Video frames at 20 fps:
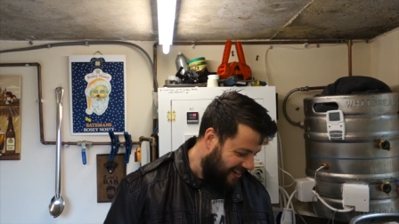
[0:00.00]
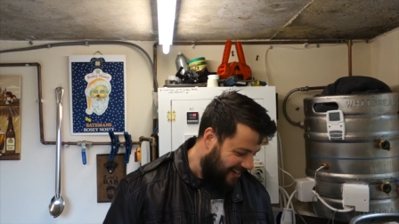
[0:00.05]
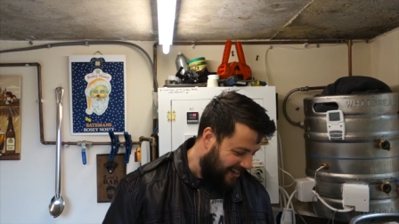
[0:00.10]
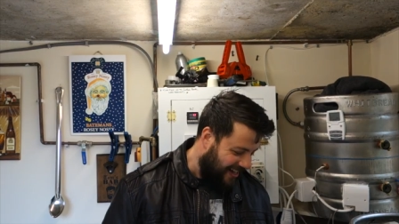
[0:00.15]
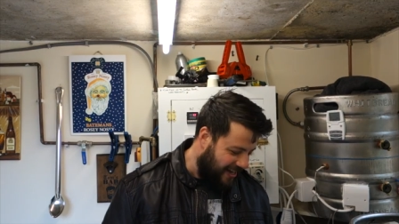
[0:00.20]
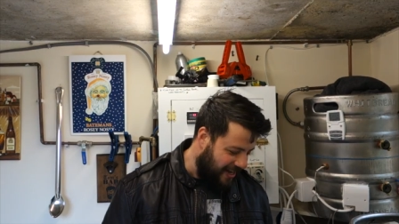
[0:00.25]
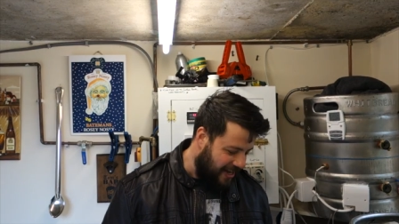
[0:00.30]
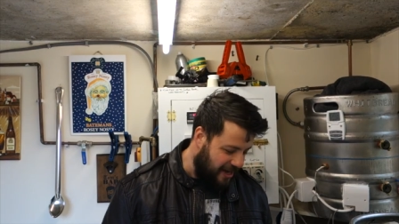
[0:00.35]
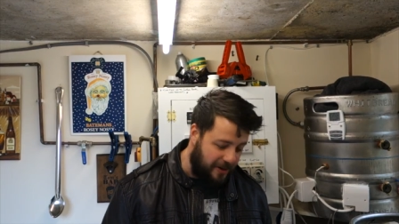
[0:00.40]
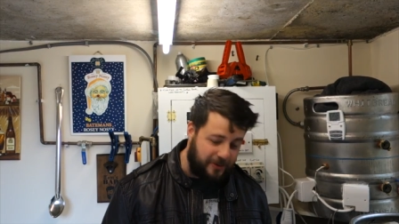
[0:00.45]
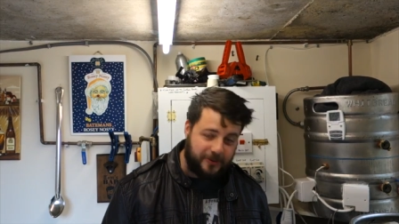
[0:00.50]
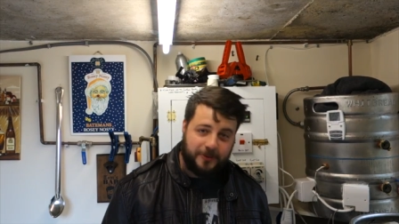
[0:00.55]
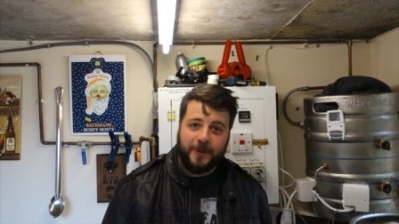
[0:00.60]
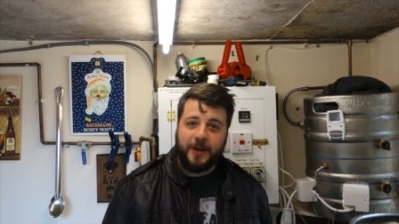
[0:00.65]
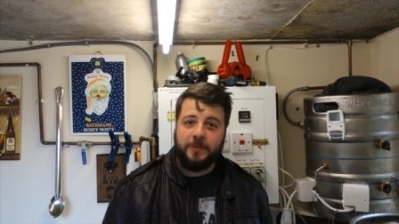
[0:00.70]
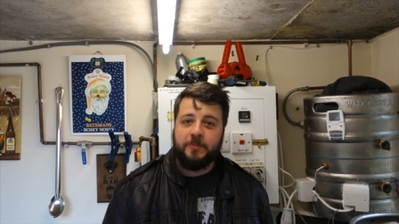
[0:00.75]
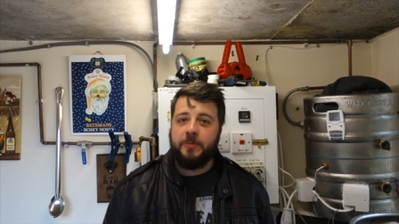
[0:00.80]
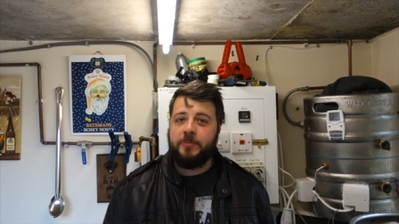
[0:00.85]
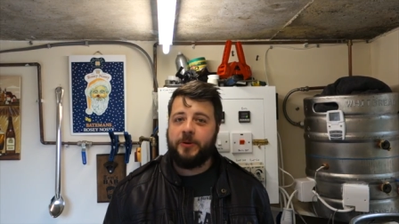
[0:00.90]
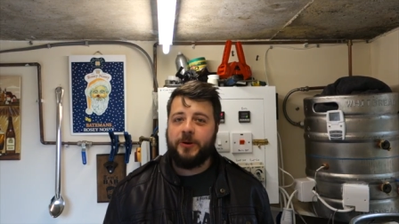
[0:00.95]
uh, I was
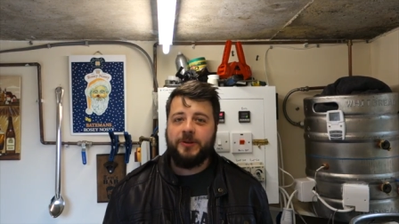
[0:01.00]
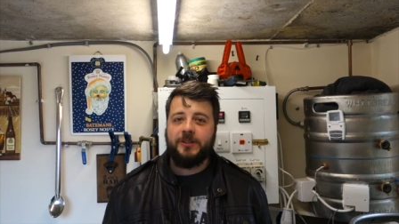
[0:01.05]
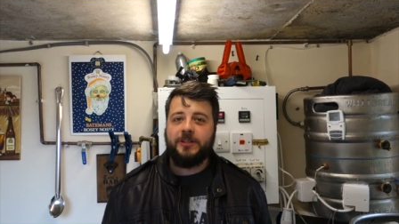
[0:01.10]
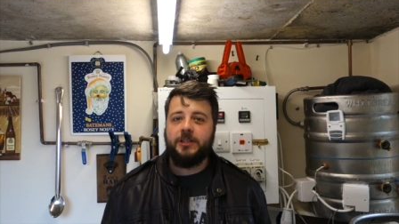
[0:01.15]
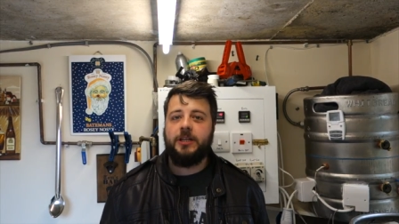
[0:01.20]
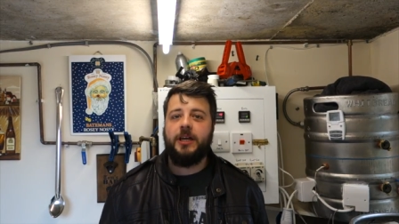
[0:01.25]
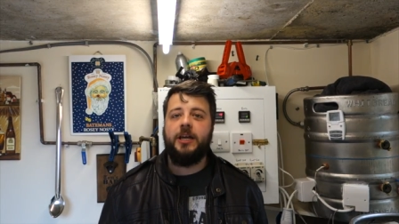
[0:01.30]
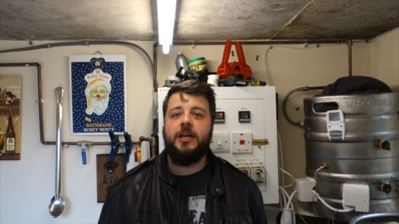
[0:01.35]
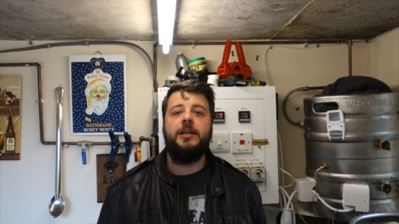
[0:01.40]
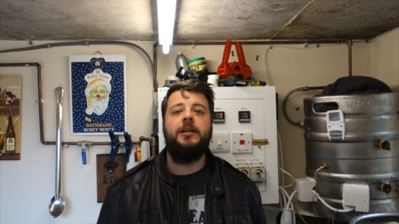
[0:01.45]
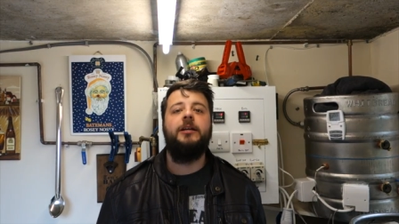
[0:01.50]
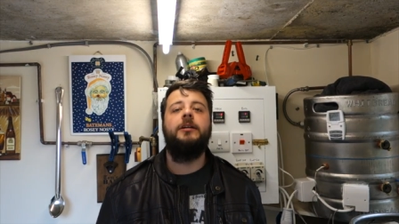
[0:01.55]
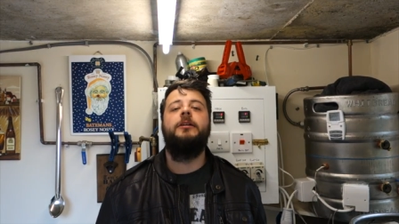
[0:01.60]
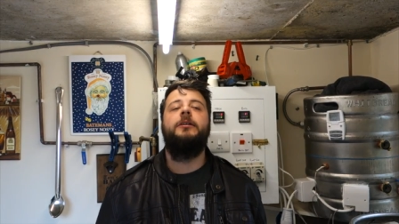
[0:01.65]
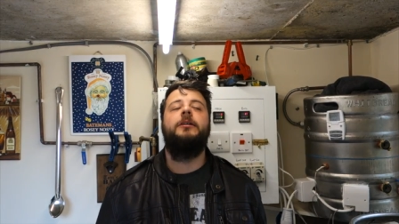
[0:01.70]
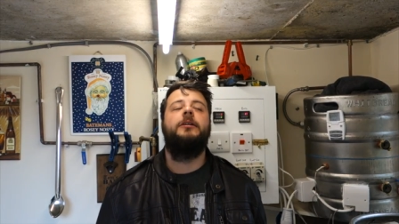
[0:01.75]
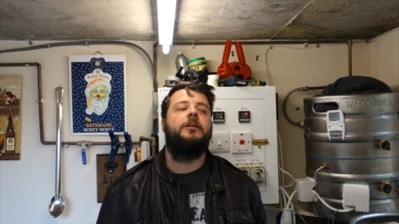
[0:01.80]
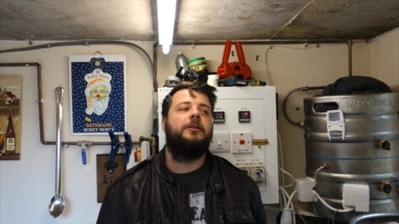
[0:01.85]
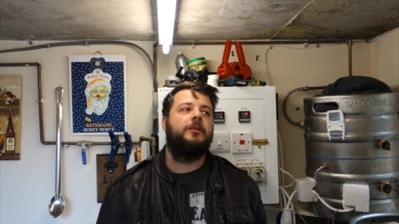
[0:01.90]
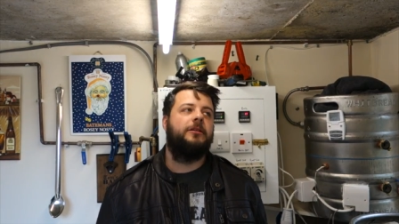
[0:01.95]
meant to be brewing today,
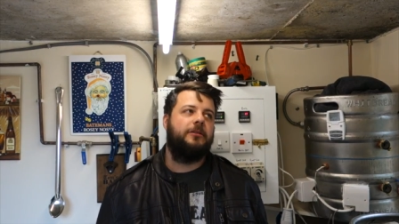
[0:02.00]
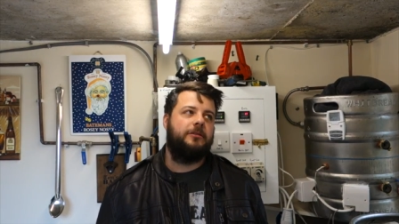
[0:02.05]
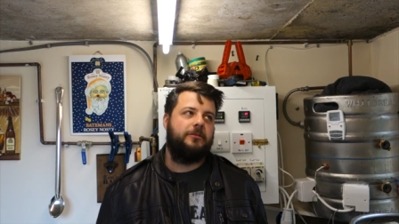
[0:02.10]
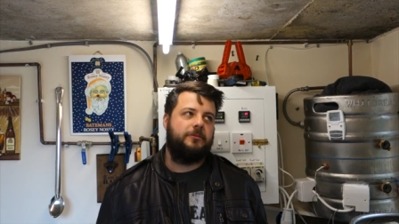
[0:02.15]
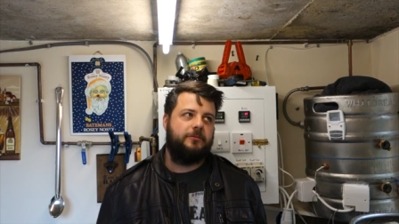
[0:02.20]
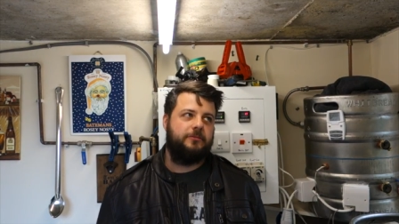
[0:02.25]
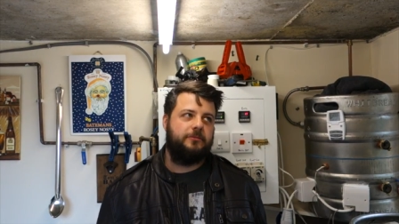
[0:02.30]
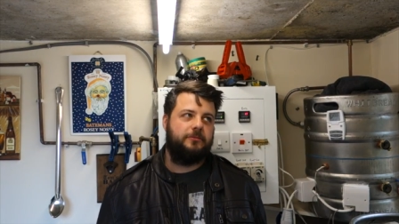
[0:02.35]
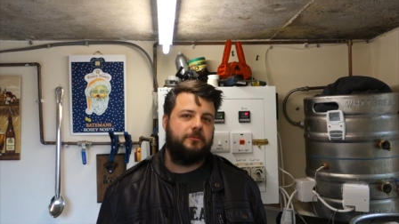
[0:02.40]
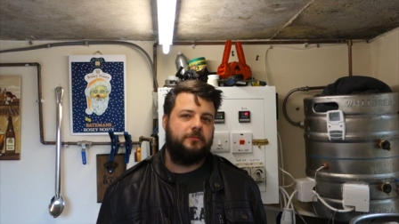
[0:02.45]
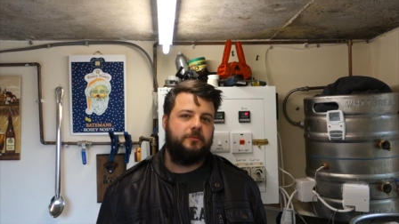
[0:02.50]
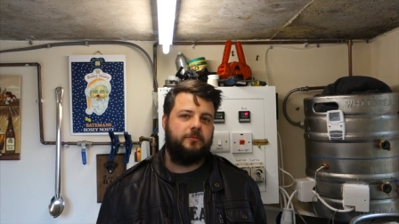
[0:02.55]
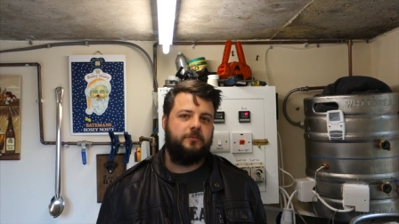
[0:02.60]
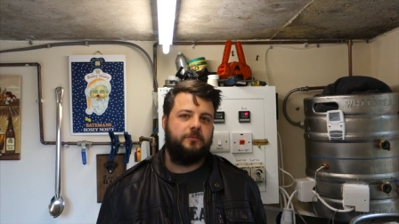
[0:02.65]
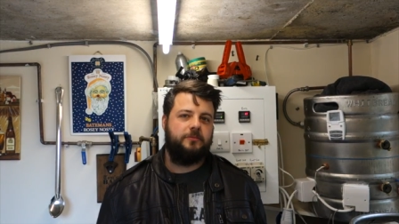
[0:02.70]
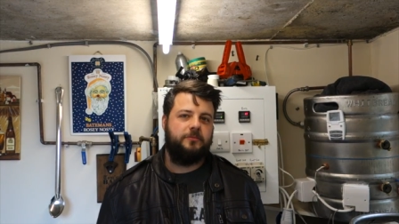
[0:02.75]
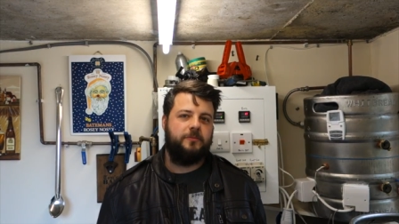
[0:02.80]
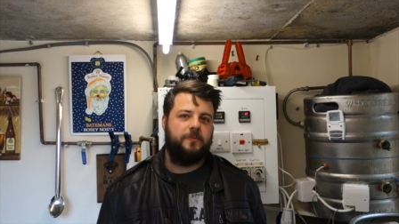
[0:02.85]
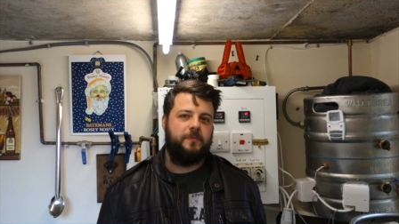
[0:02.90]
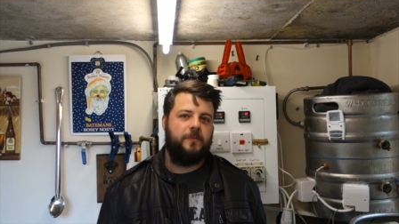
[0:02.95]

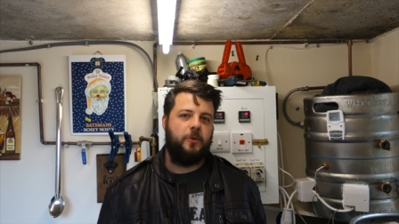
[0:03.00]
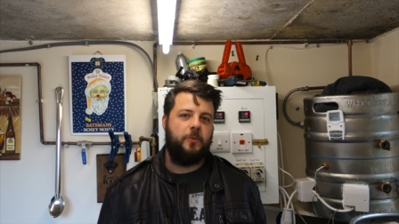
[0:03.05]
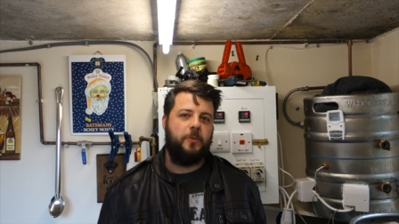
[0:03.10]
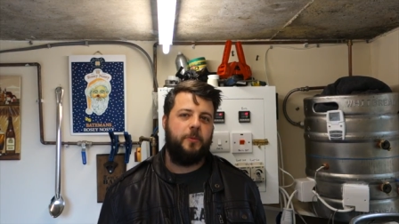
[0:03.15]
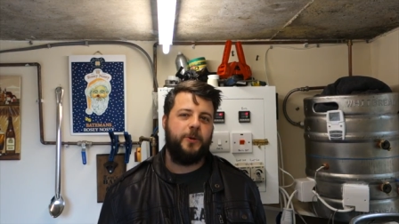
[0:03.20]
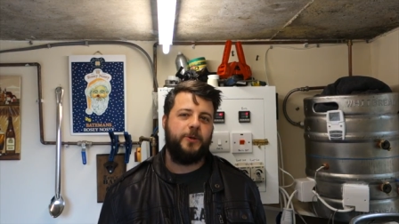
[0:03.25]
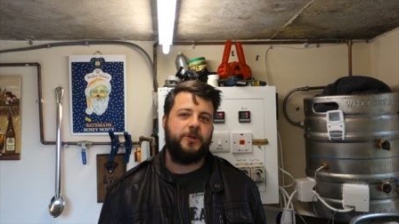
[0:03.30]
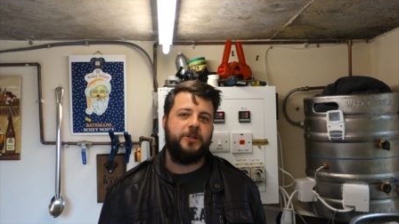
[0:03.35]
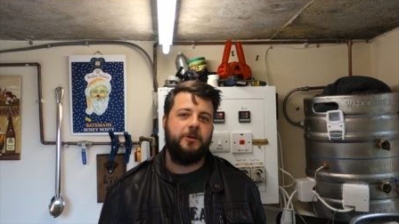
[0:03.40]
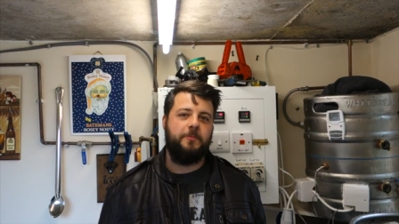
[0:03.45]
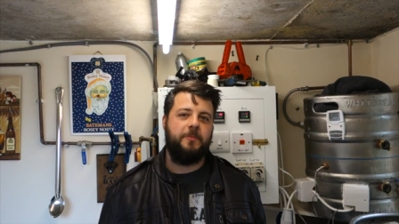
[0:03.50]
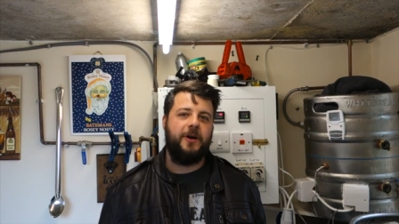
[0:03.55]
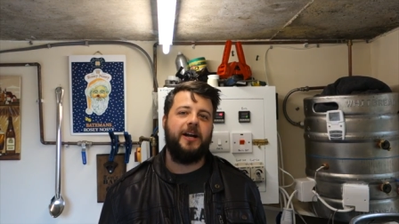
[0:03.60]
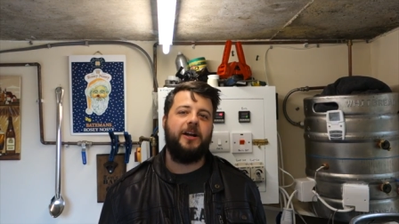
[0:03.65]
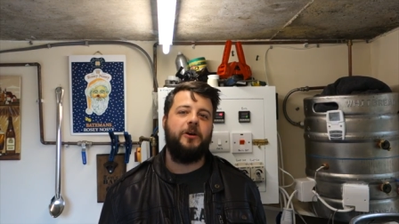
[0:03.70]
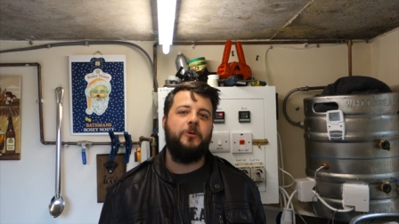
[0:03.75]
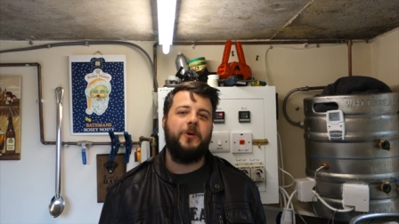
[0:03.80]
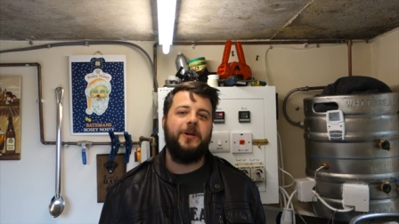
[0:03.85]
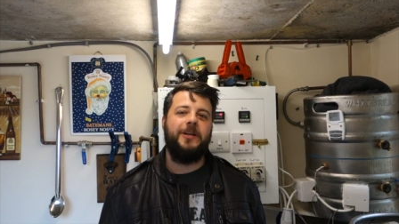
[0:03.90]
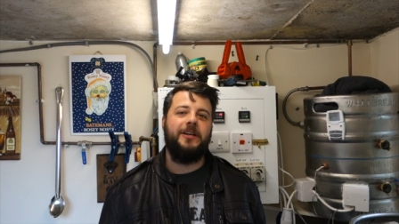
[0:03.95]
but we're pushing it
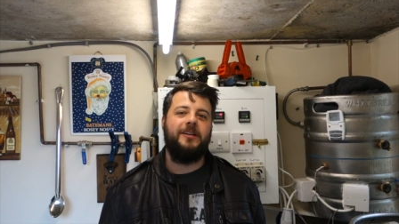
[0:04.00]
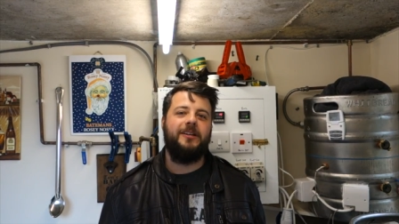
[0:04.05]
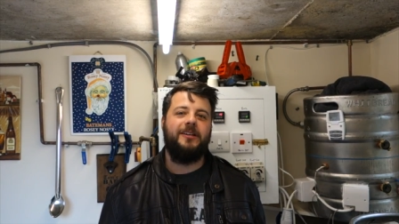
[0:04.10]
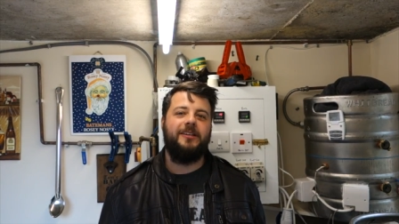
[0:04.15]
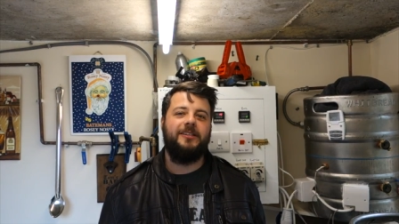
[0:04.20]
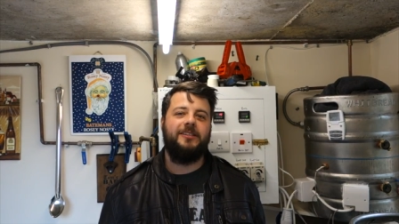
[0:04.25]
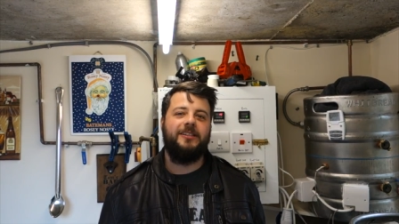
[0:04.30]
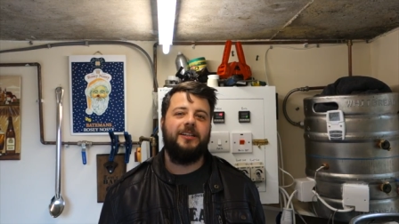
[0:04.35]
back a week.